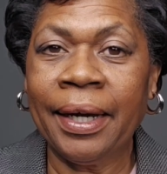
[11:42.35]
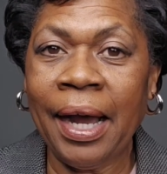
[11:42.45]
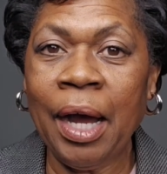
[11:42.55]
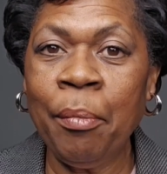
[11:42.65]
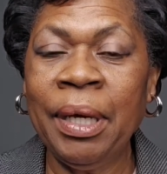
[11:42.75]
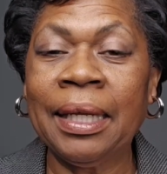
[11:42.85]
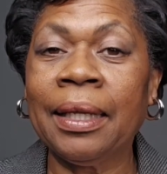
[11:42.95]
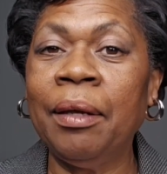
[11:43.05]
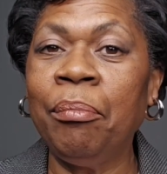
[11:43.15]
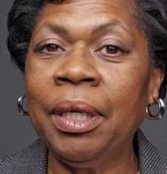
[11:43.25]
Comment,
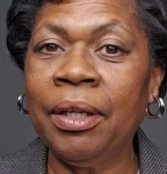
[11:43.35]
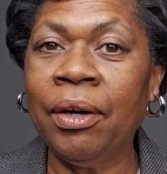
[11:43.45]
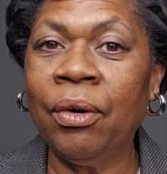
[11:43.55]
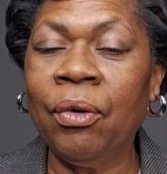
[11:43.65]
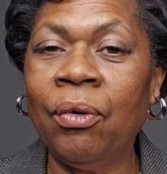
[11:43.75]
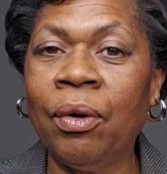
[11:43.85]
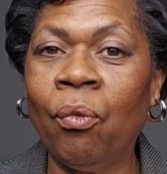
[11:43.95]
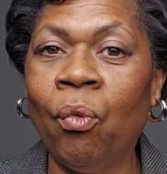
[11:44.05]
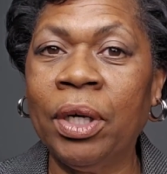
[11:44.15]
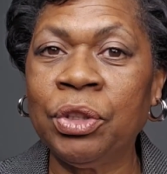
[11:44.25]
let me know
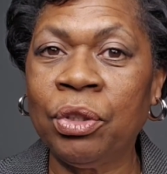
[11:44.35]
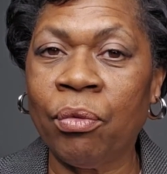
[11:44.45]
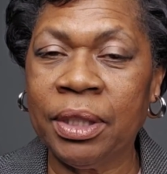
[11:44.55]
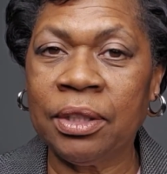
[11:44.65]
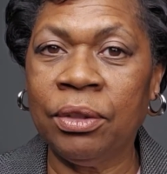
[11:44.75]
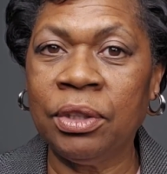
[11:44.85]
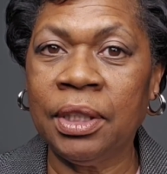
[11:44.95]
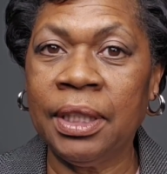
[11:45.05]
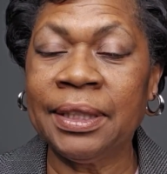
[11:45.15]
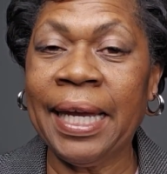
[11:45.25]
what your
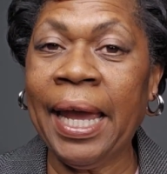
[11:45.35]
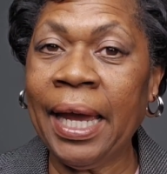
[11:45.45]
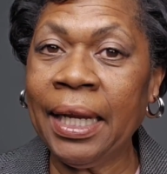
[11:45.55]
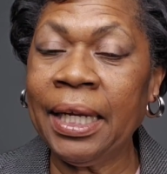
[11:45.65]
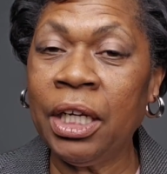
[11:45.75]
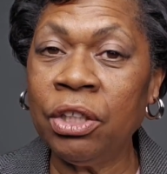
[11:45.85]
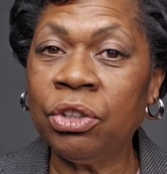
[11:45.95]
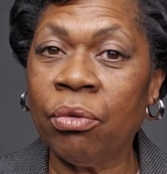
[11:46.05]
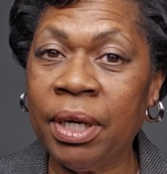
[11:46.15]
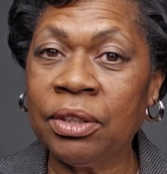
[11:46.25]
resolution is. And is
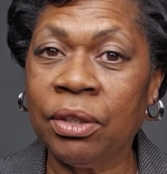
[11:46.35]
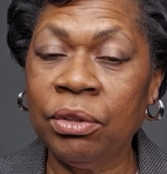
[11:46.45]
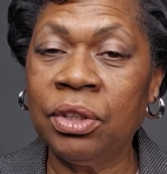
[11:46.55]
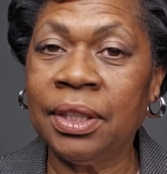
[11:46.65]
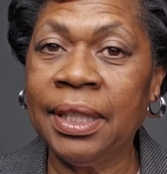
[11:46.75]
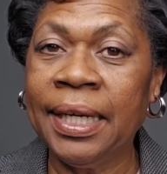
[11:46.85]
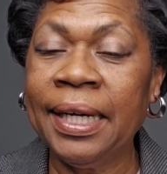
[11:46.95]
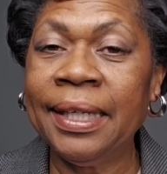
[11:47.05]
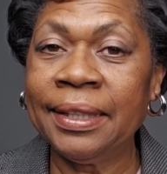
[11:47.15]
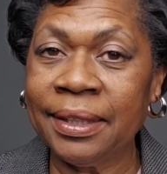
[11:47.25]
your resolution
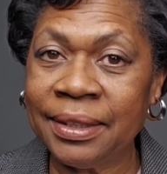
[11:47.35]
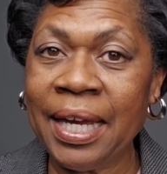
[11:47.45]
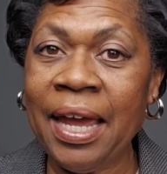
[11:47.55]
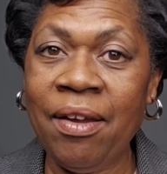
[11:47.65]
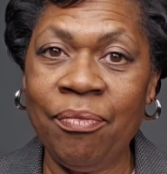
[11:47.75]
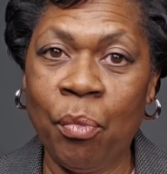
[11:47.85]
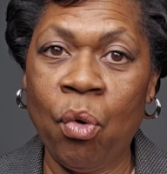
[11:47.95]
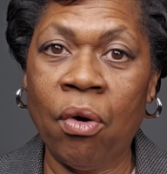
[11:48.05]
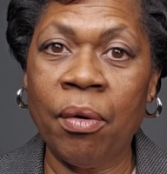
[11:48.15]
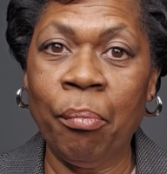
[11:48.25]
to save
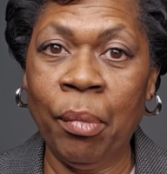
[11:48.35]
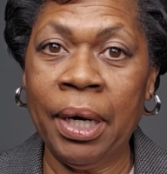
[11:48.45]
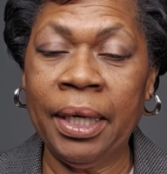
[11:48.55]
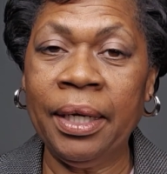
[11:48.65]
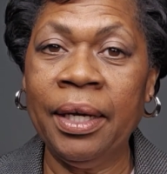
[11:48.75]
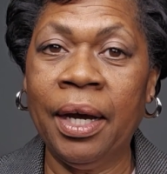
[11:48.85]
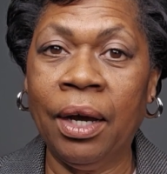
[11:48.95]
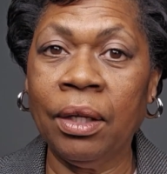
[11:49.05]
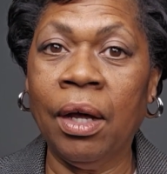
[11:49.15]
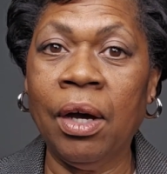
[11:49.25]
more money
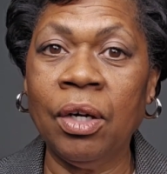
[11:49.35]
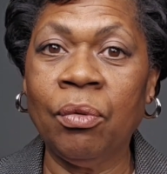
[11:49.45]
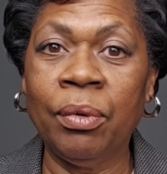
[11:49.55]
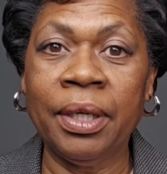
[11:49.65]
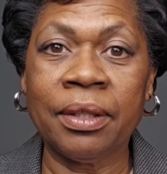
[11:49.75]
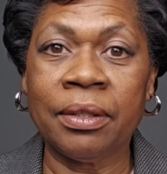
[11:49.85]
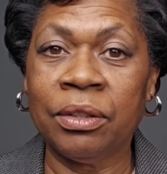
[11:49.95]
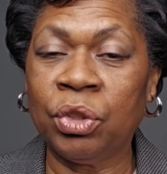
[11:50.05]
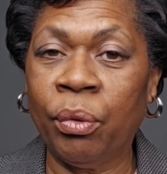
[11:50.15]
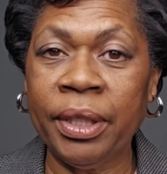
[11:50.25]
along with
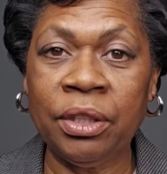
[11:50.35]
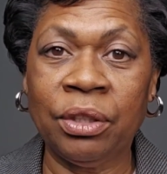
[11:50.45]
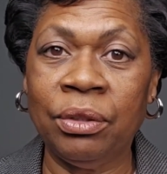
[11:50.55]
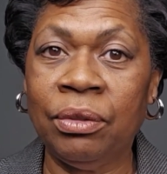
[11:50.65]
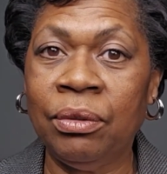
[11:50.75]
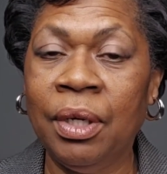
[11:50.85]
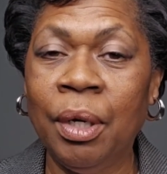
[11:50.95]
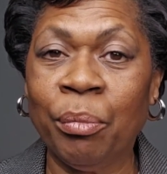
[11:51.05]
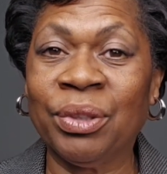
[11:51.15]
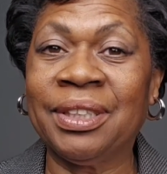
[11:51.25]
the
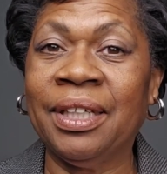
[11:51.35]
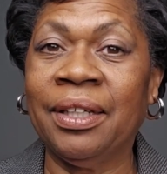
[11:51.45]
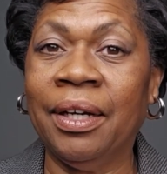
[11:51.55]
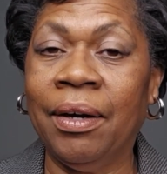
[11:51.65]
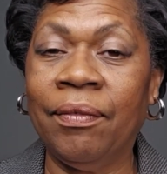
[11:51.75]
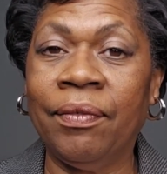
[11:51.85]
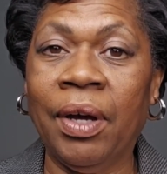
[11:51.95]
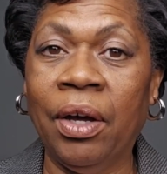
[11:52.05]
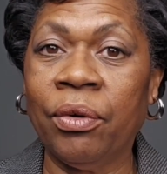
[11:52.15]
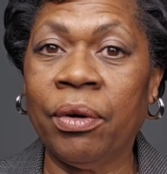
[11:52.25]
22% of
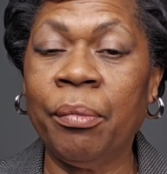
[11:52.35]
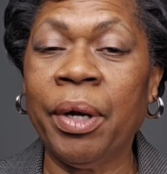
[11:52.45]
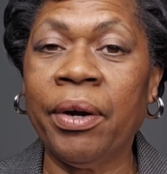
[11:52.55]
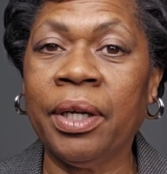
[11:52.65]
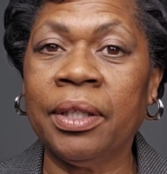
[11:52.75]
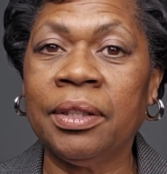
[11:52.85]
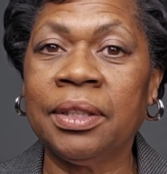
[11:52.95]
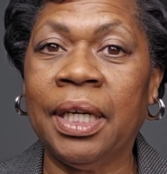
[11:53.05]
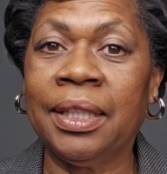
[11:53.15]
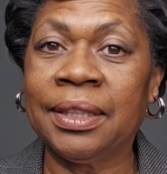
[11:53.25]
other
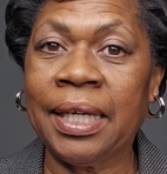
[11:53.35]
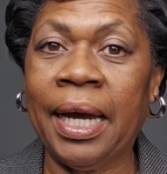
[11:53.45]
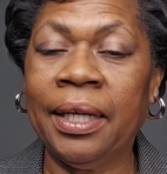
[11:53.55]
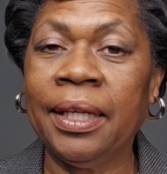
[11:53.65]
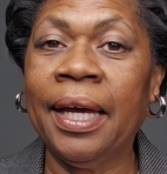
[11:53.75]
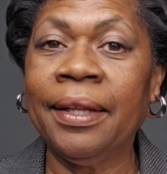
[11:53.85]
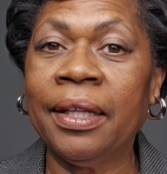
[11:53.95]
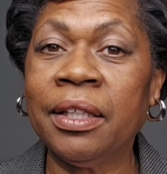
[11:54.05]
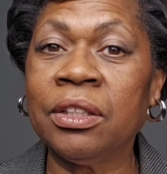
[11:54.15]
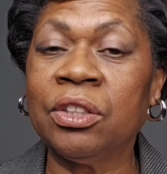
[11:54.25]
Americans that decided
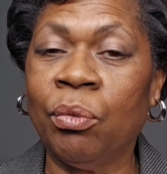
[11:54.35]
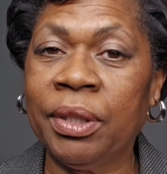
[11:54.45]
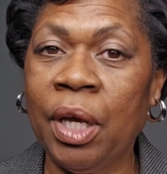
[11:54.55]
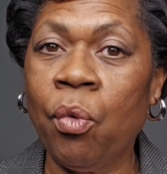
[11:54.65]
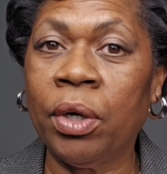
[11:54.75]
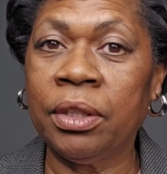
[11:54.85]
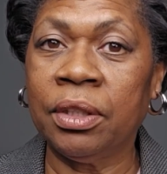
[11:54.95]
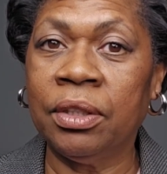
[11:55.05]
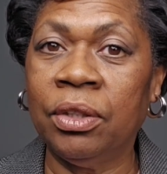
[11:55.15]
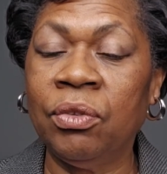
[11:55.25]
that this is what they wanted
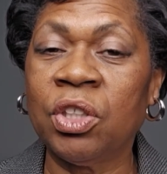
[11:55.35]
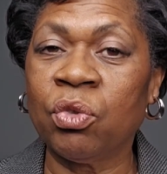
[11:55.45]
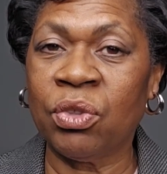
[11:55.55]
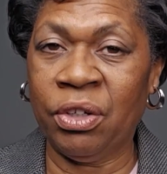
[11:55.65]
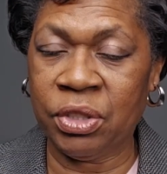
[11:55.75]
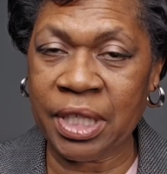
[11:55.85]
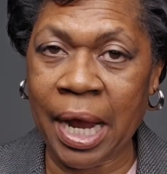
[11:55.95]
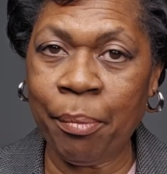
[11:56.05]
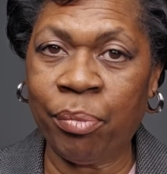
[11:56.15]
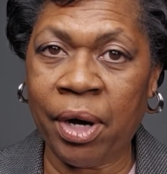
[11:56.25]
to do? This was their
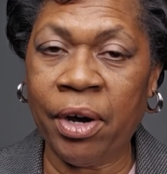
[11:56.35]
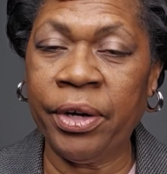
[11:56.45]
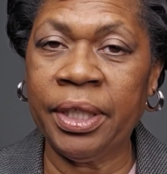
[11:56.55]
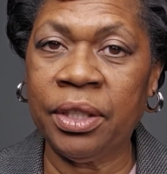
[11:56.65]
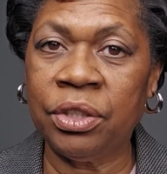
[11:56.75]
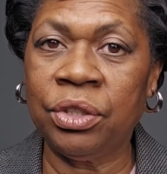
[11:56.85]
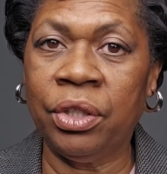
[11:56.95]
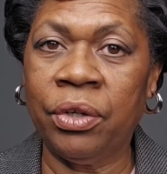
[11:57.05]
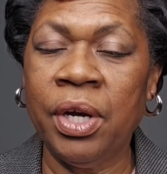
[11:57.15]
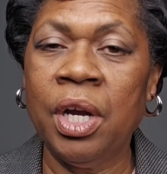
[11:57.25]
top priority this
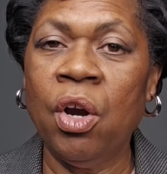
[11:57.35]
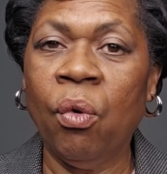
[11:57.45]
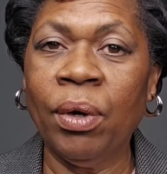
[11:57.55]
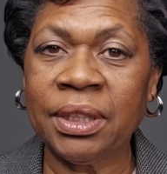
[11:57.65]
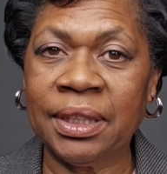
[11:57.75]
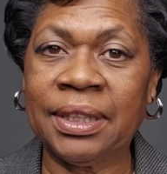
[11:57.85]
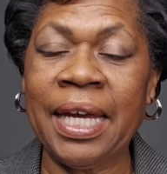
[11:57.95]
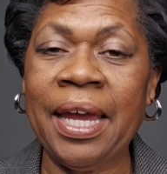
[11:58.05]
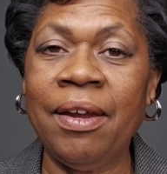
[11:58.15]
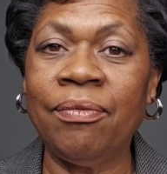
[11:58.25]
year, was to
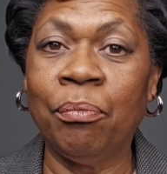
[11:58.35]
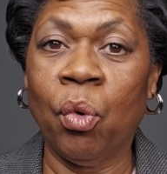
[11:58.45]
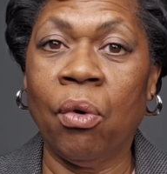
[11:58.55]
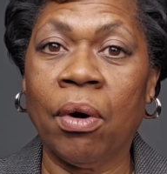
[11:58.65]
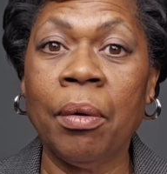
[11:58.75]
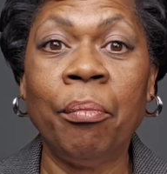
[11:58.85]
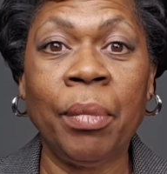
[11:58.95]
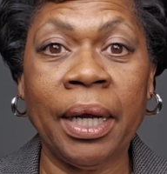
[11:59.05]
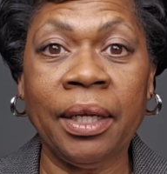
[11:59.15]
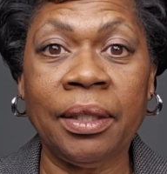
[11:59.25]
save more
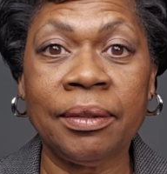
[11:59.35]
money.